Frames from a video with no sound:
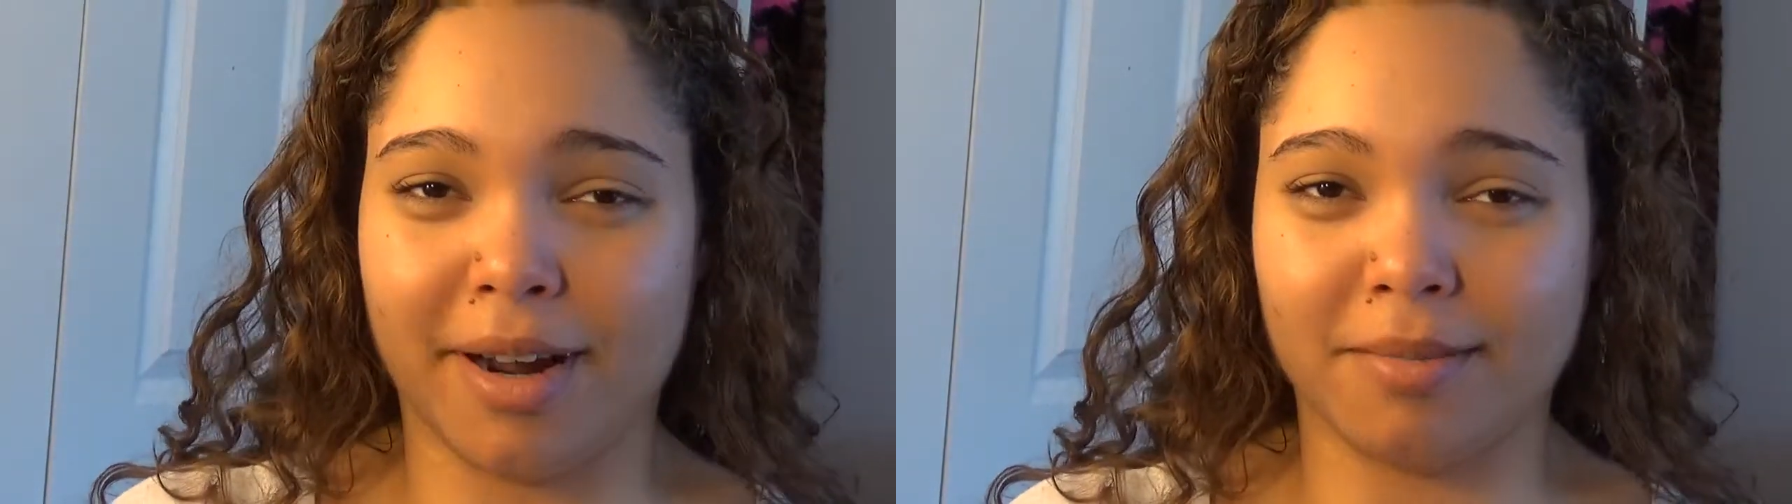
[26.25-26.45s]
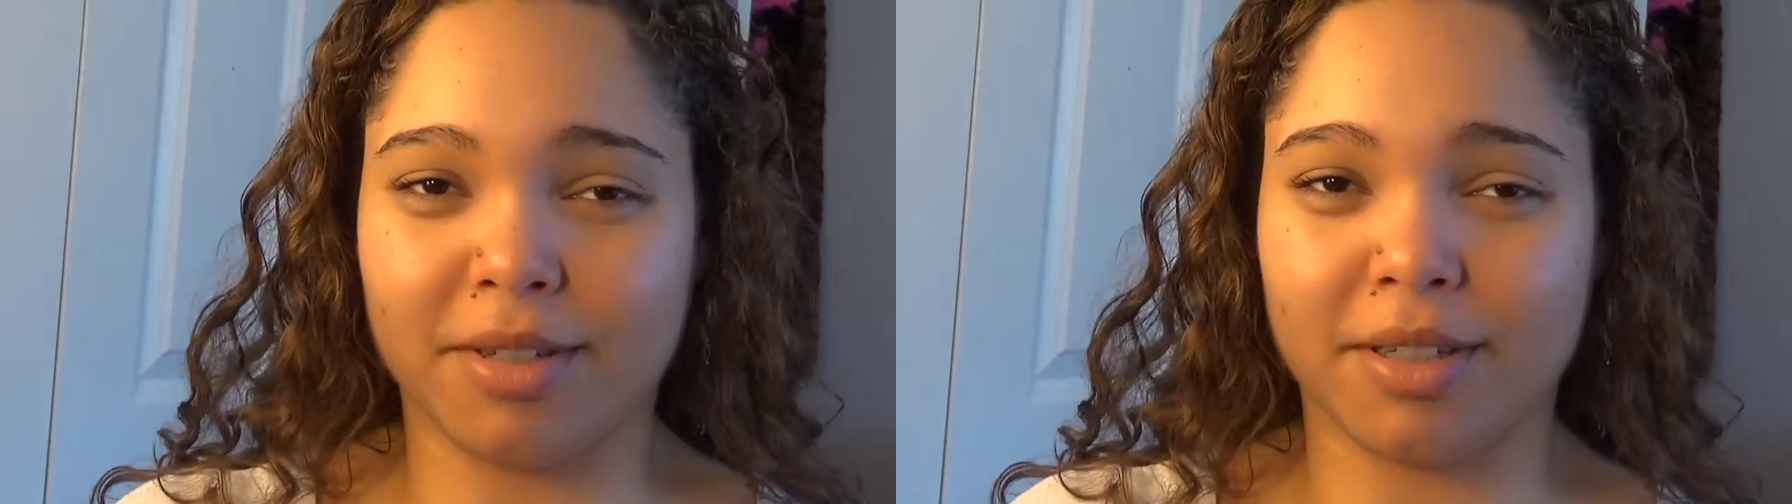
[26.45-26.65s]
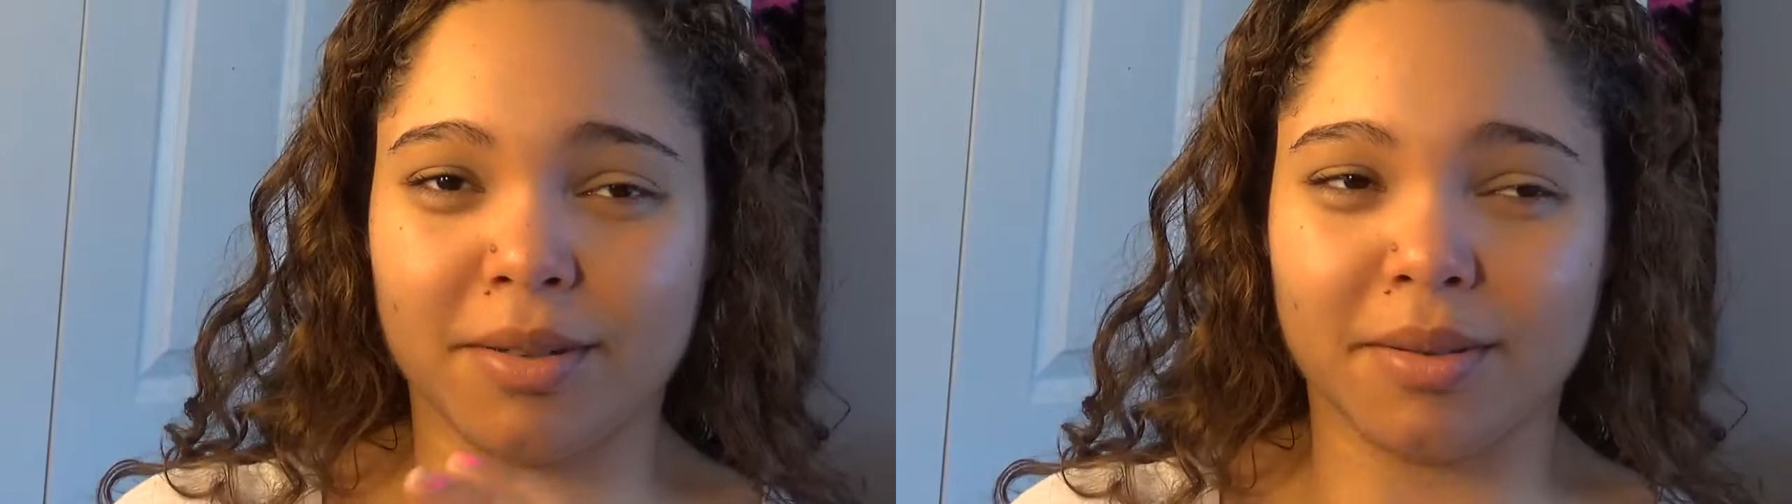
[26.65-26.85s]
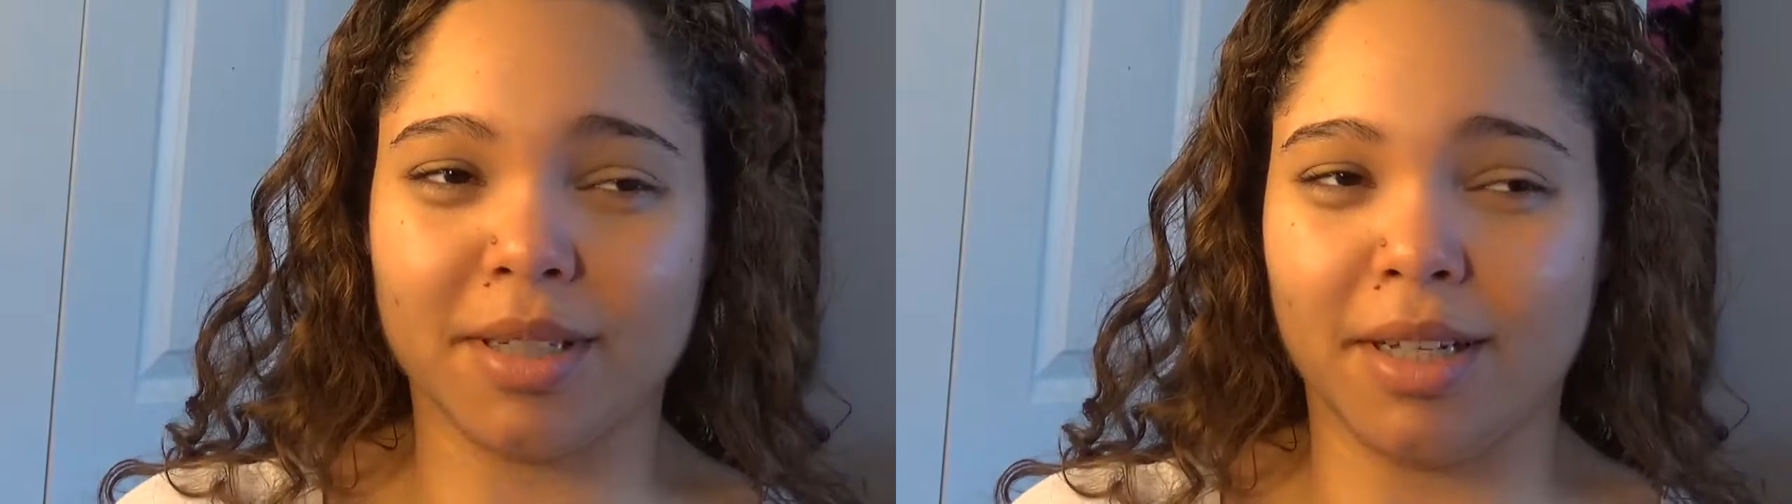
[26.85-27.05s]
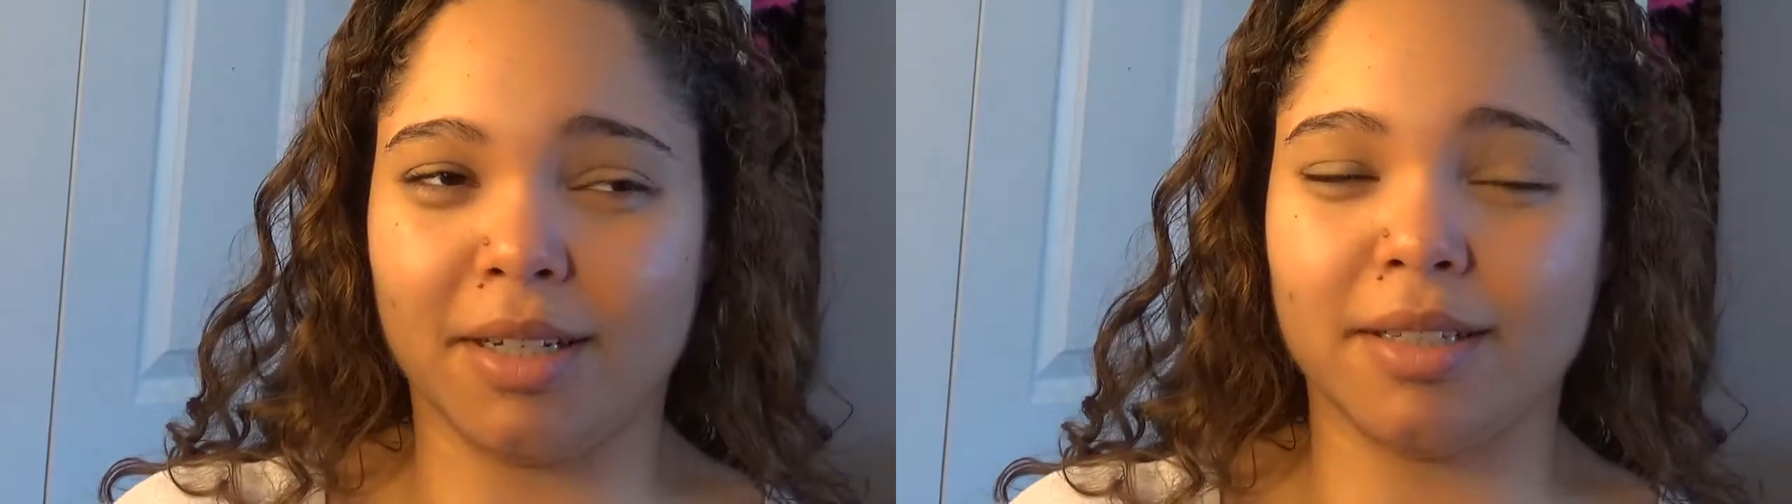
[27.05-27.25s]
I'm just
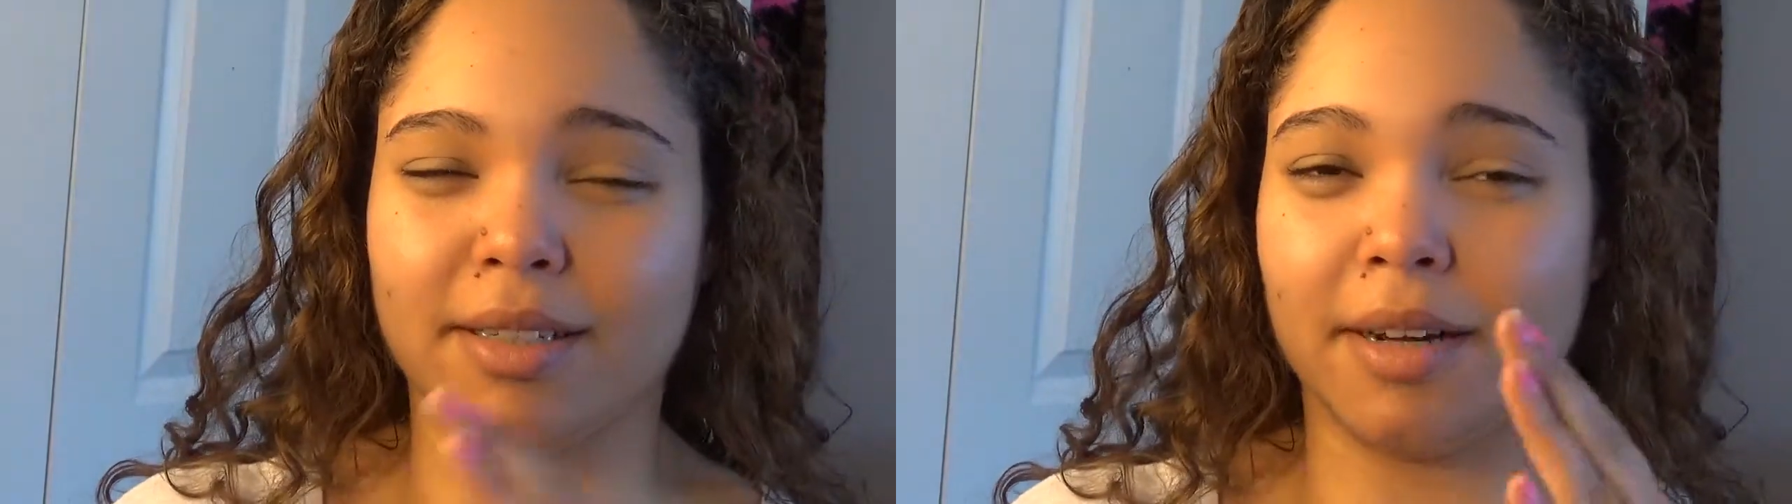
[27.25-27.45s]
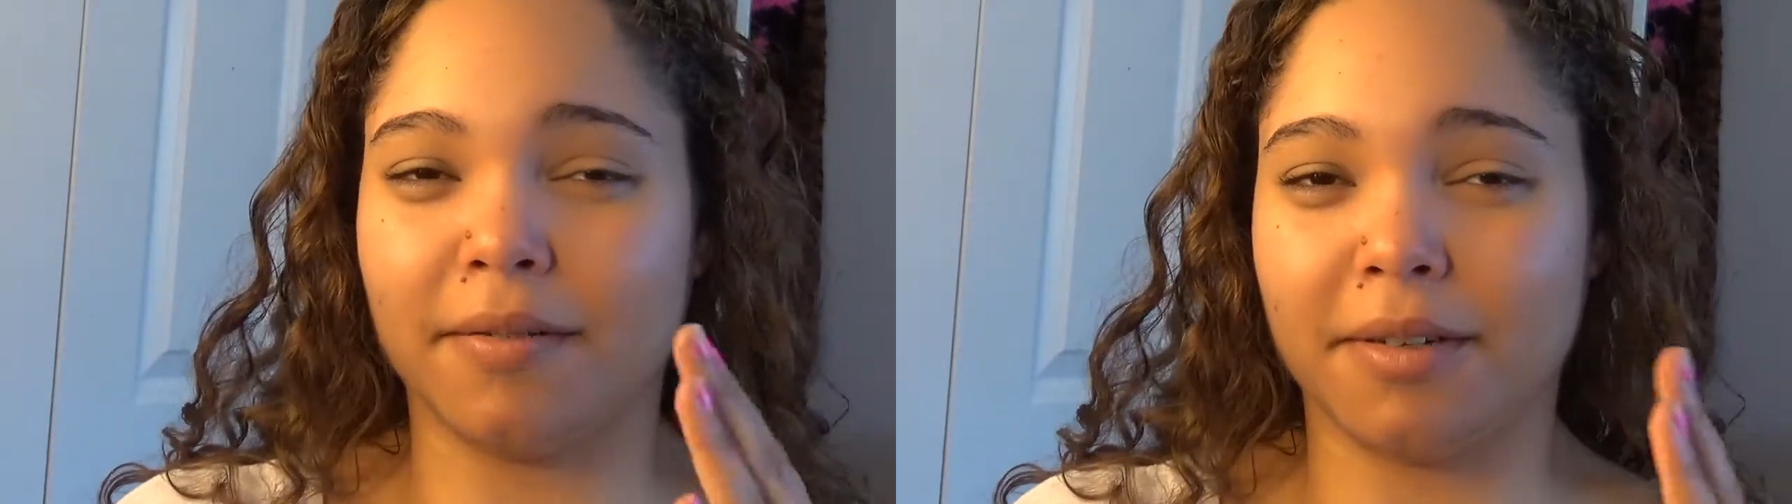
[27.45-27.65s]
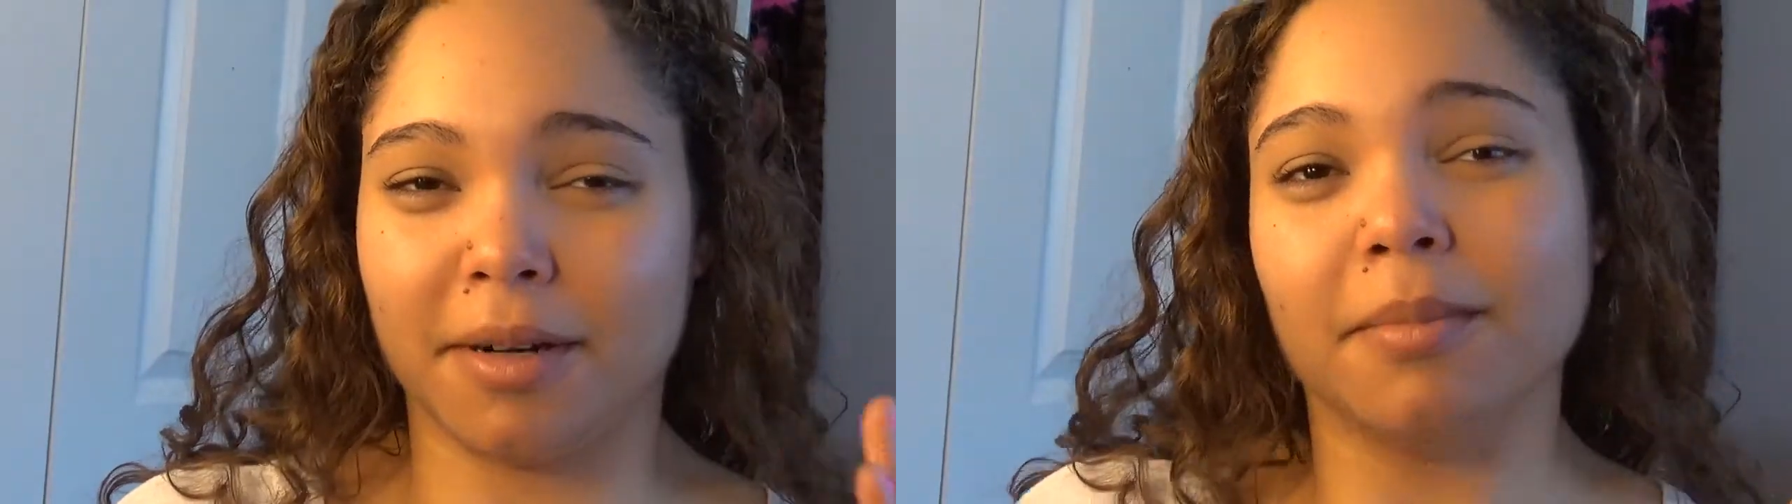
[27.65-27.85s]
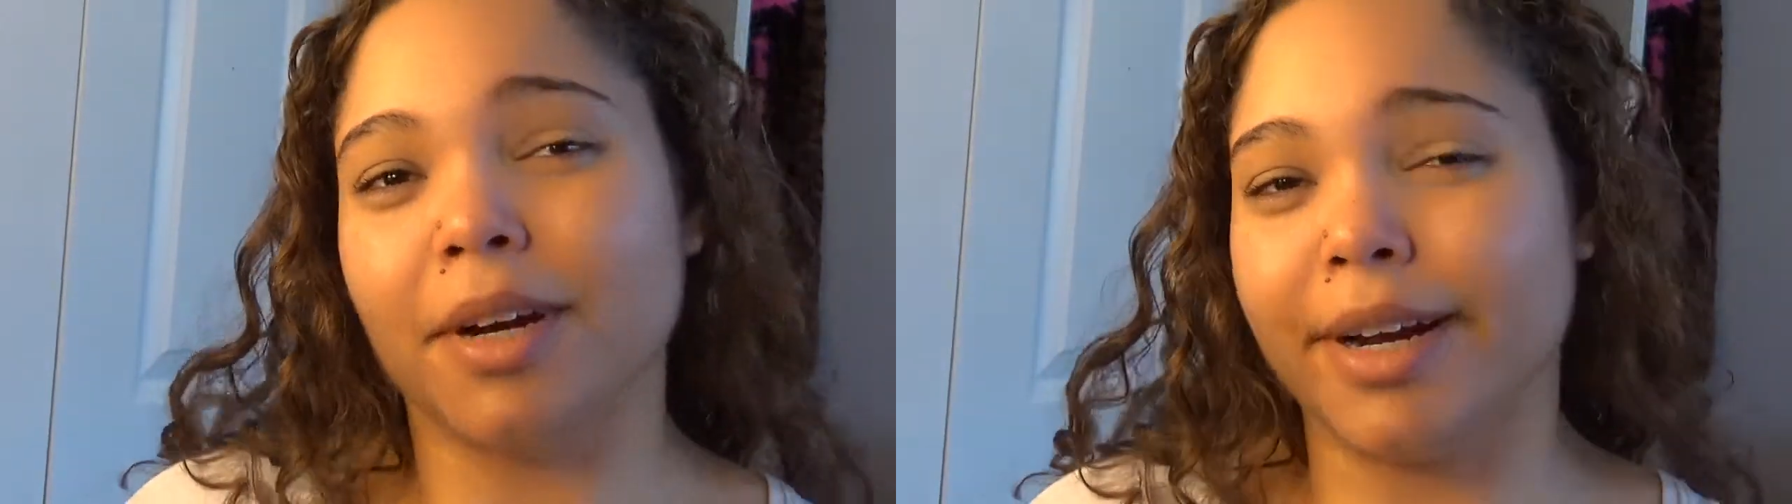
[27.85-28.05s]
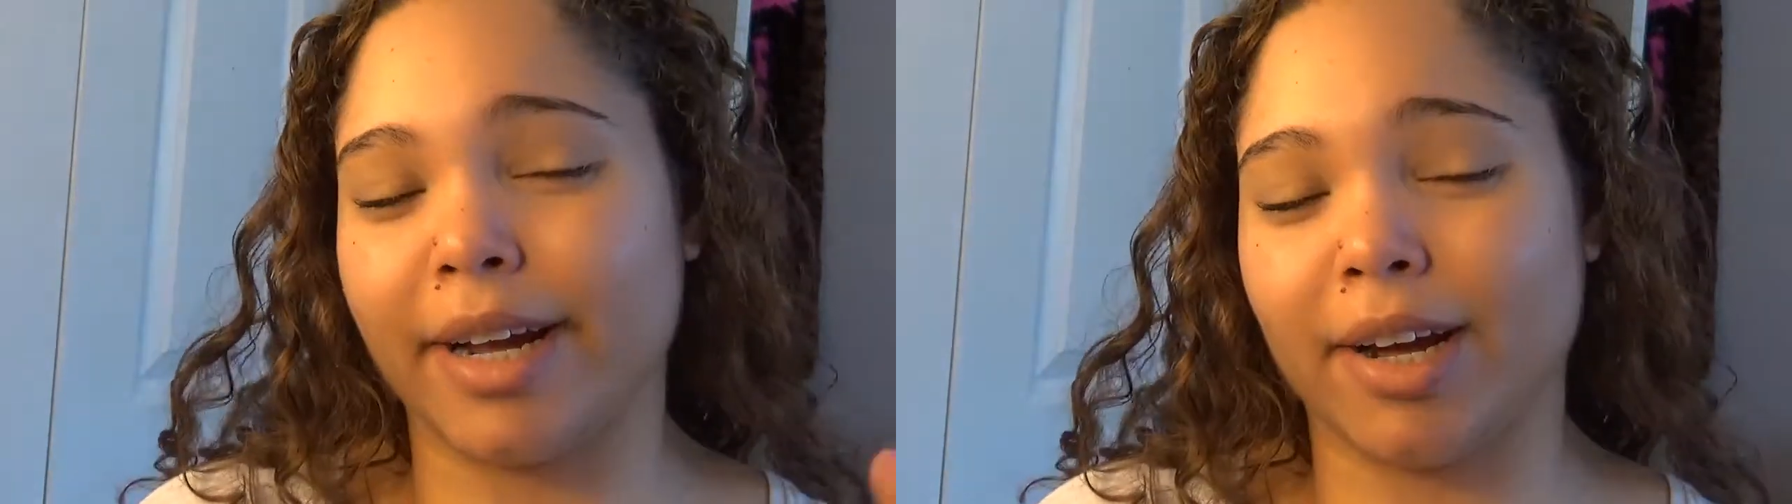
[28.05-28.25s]
really stuffed up
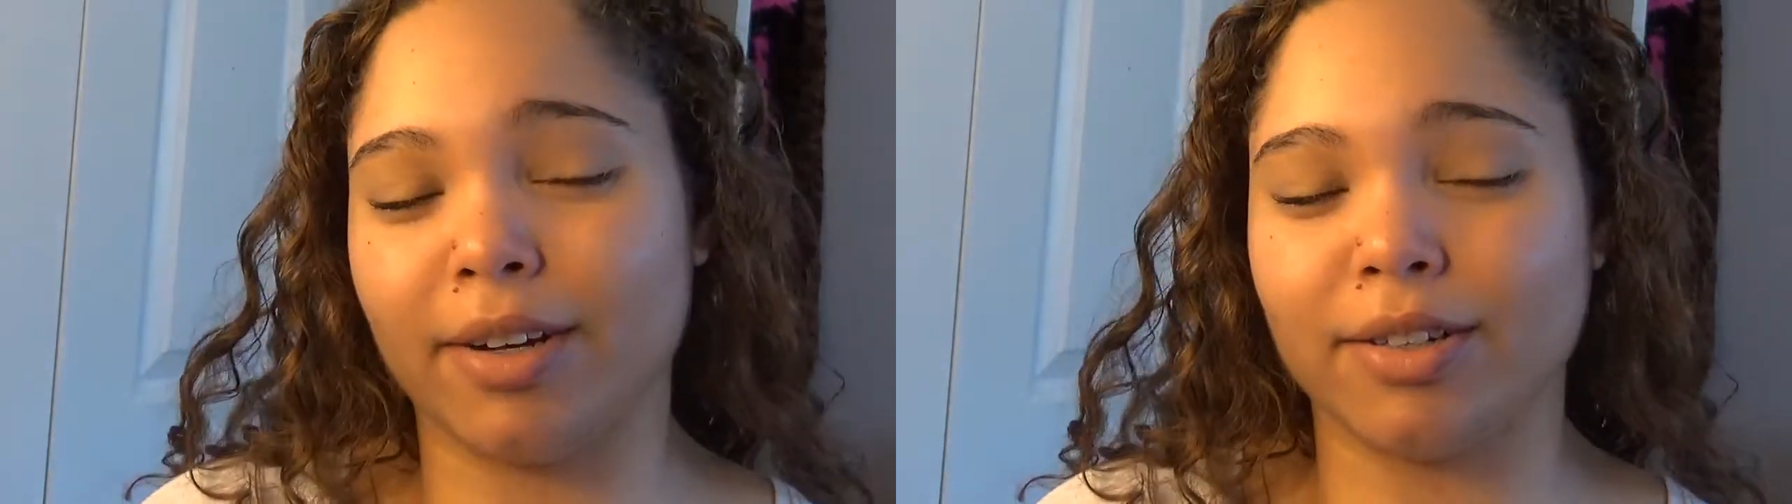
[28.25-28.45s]
right now.